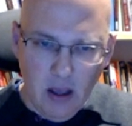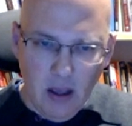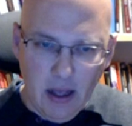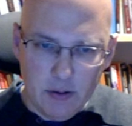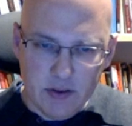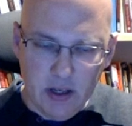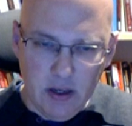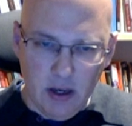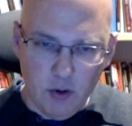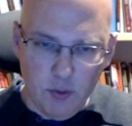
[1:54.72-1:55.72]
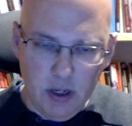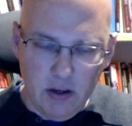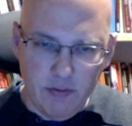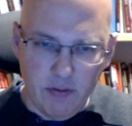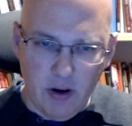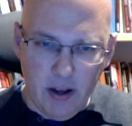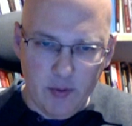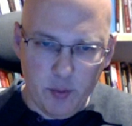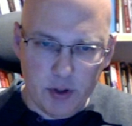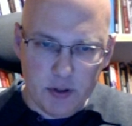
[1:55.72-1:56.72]
I was thinking queen e5,
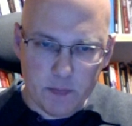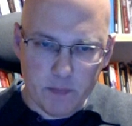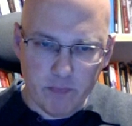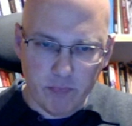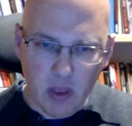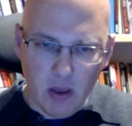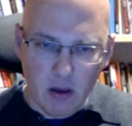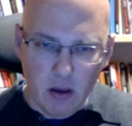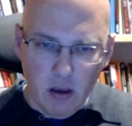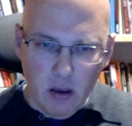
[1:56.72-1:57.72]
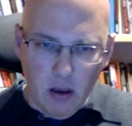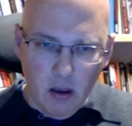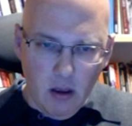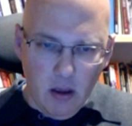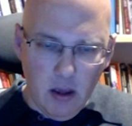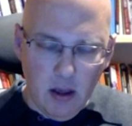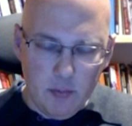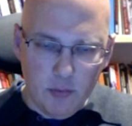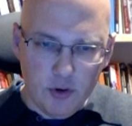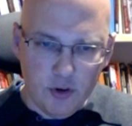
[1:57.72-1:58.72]
but yeah, I'm
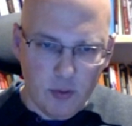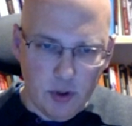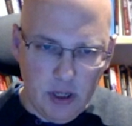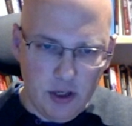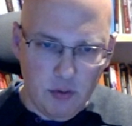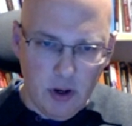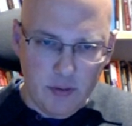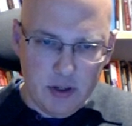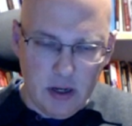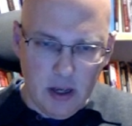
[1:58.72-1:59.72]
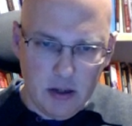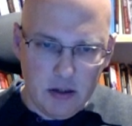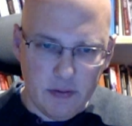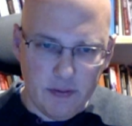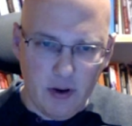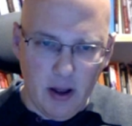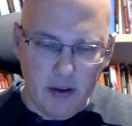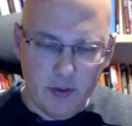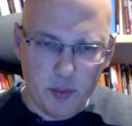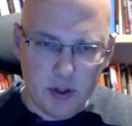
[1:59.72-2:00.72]
not sure what I do after knight
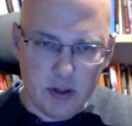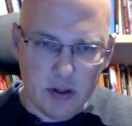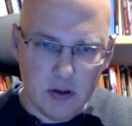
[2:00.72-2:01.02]
d5, but